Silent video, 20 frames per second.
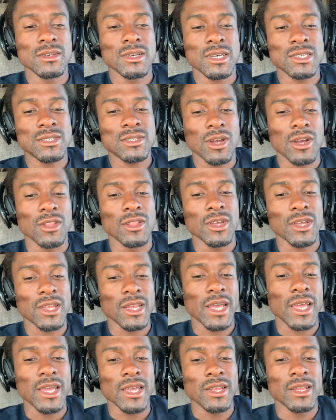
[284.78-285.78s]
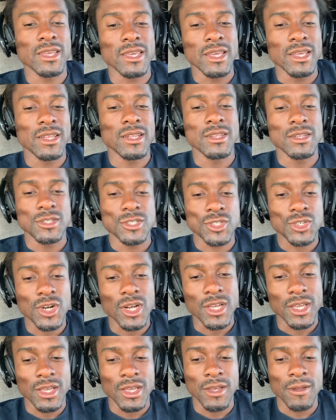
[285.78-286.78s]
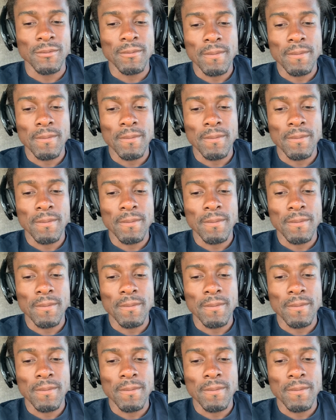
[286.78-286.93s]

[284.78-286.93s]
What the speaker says: started looking at getting into trucking,